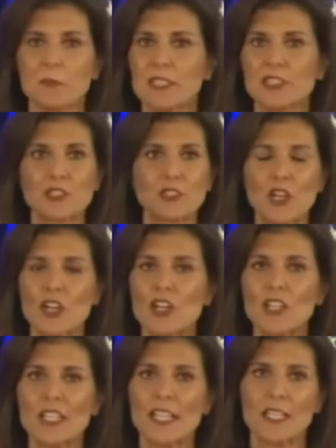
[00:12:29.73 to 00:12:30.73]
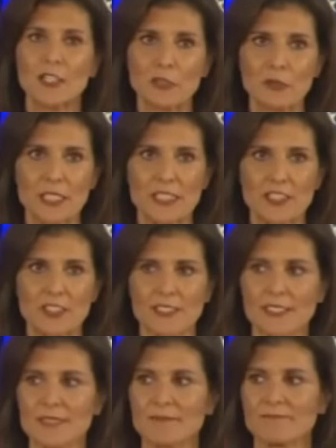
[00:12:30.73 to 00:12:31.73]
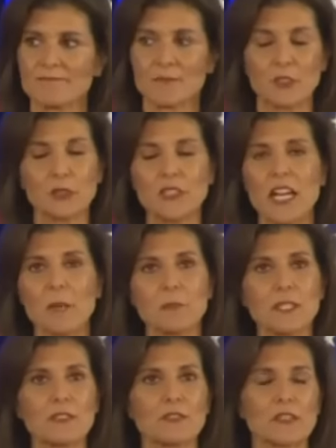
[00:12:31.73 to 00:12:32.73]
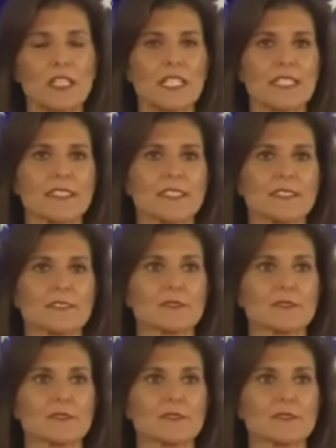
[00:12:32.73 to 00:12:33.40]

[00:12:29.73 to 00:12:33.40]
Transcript: Be strong and courageous. Do not be afraid.